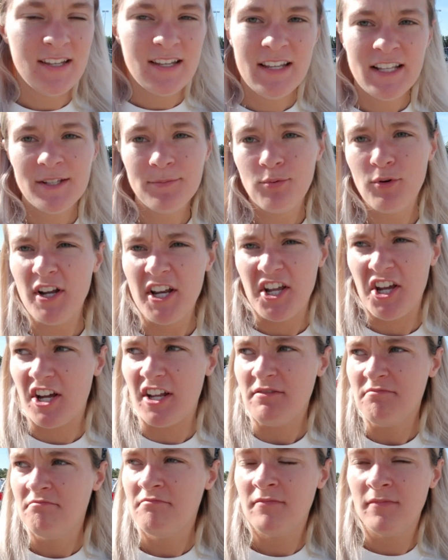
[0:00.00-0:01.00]
It's pretty
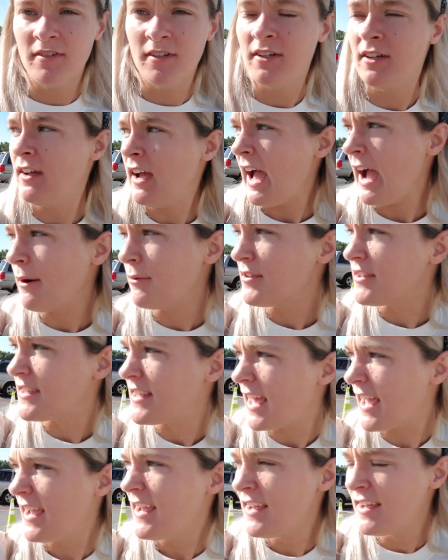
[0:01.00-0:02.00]
good, I would
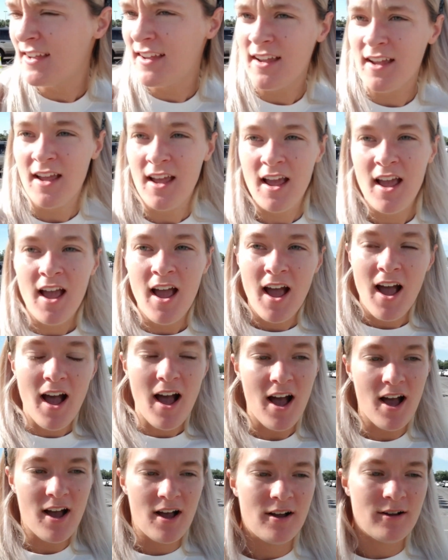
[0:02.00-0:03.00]
say.
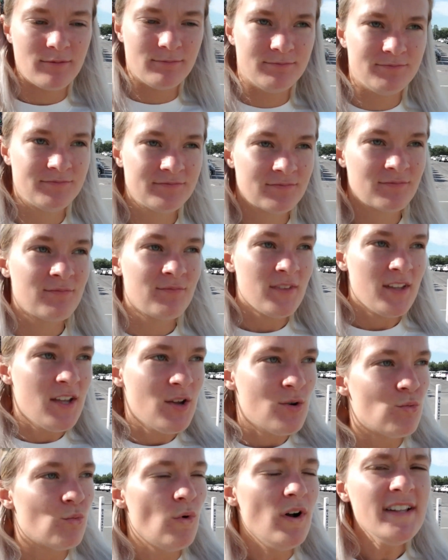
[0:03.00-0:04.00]

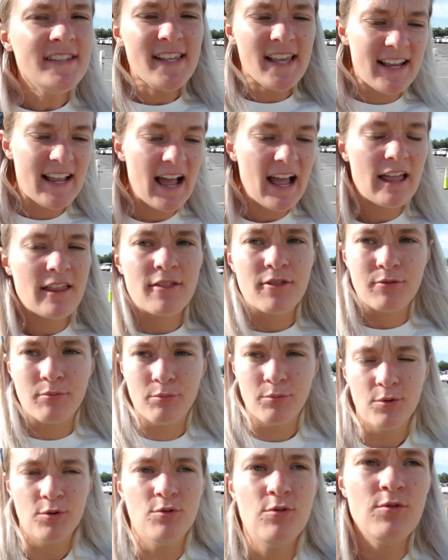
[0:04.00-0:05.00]
Once I got
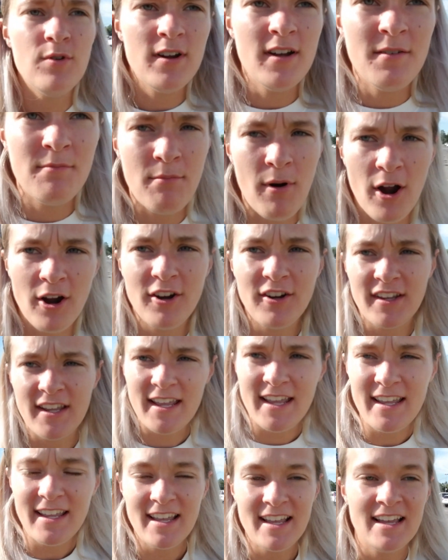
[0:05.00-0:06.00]
through
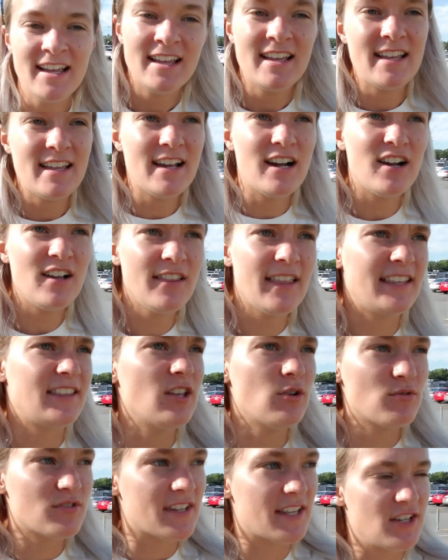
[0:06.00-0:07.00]
parking, like
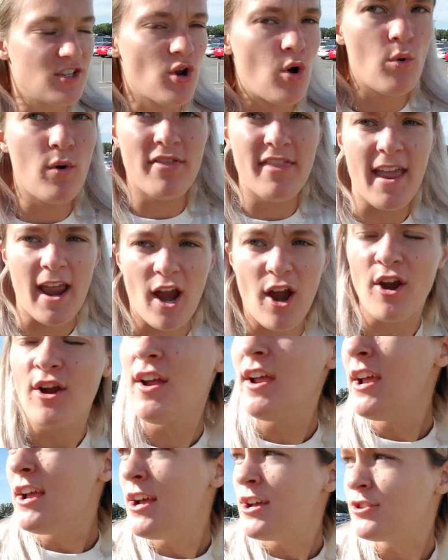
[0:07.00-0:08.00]
there was like no one there.
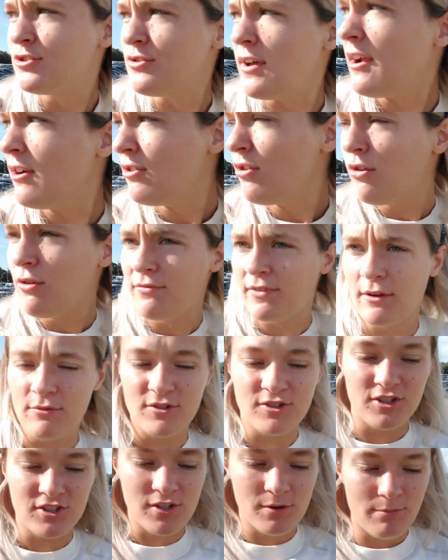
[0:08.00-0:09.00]
So I don't know if there
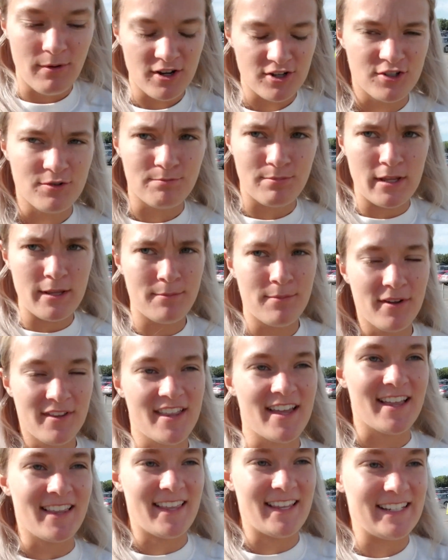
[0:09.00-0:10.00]
was just a bunch of people
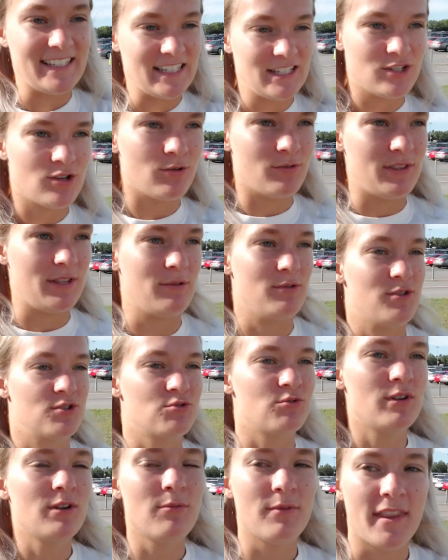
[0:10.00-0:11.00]
that like didn't know what they were
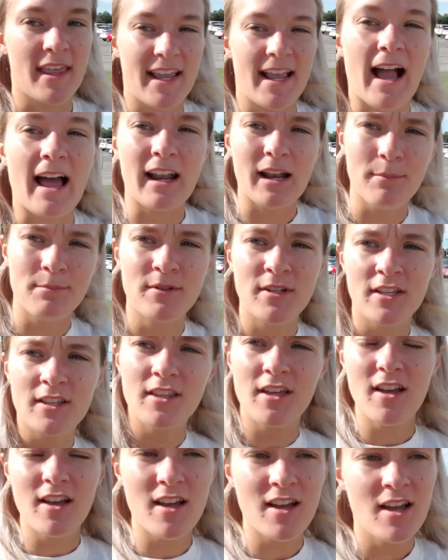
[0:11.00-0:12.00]
doing when they got up to
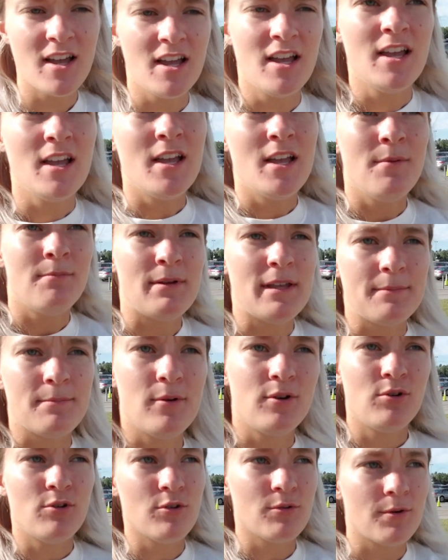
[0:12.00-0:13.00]
the
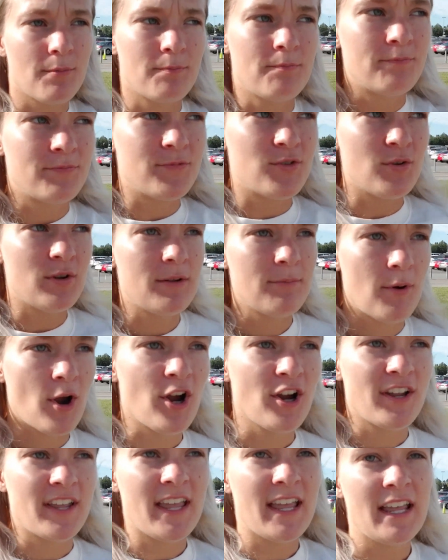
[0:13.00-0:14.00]
people who were doing
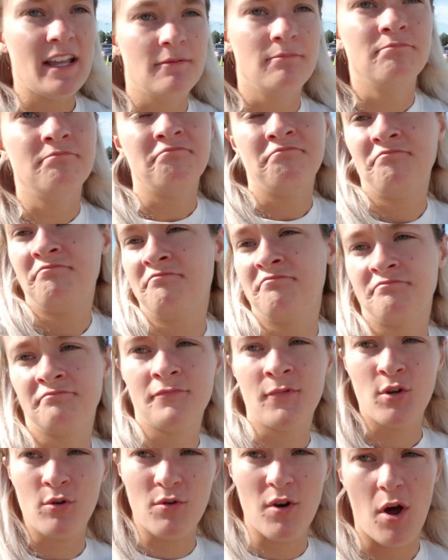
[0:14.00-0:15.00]
parking.
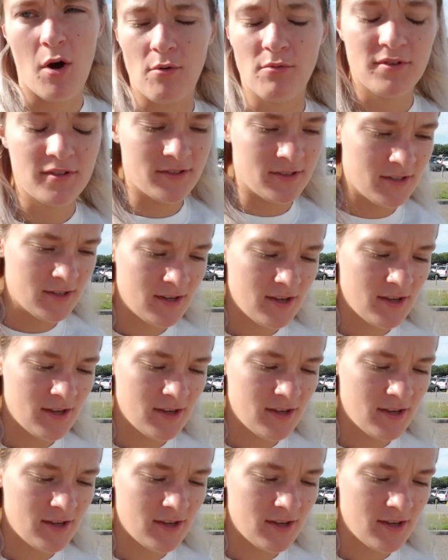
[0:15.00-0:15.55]
Who knows?